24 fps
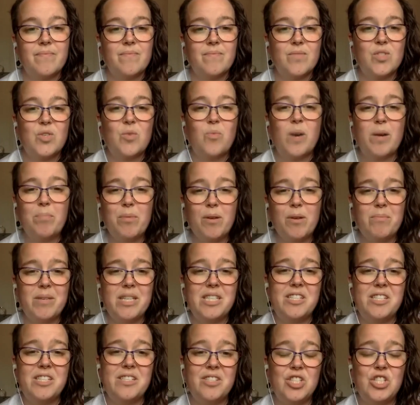So, what
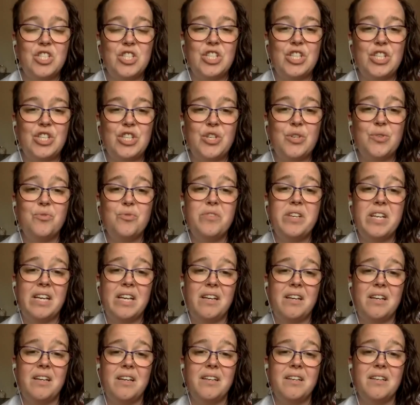permissions do you
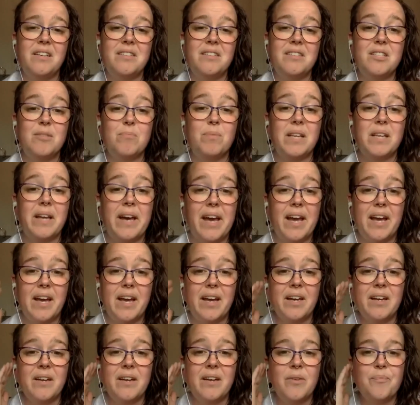need to
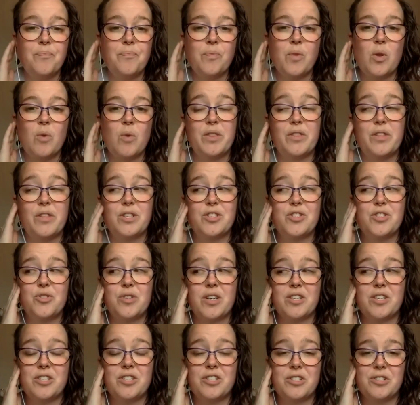play with the
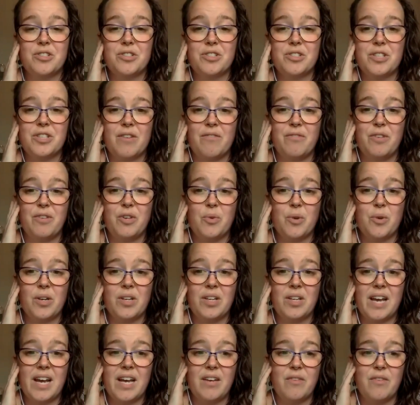structures of your
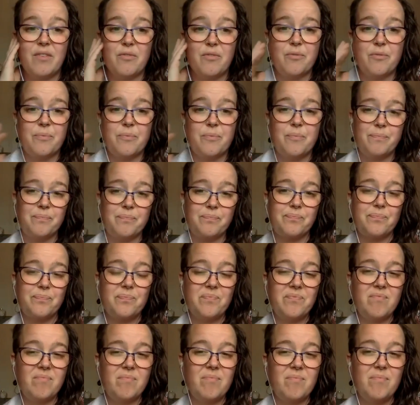life?
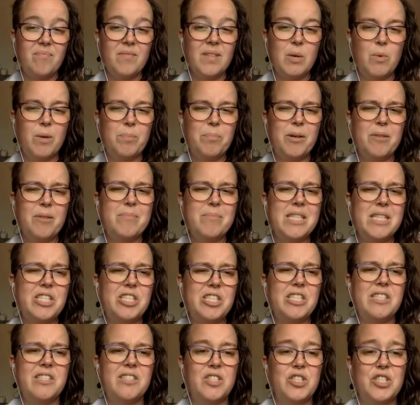What
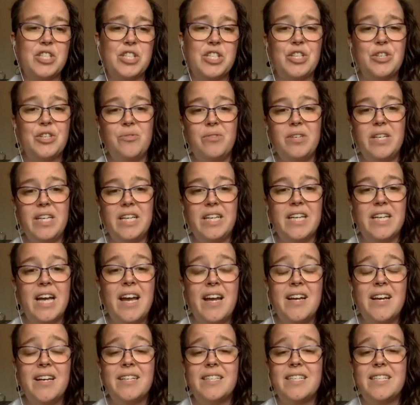permissions do you need
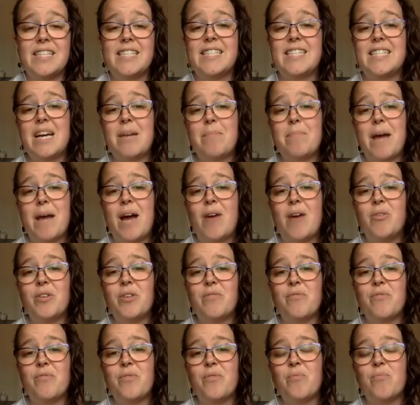to step out
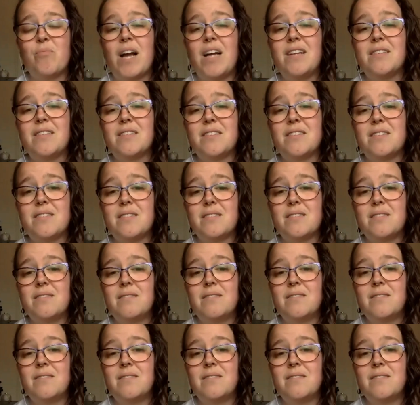of the ruts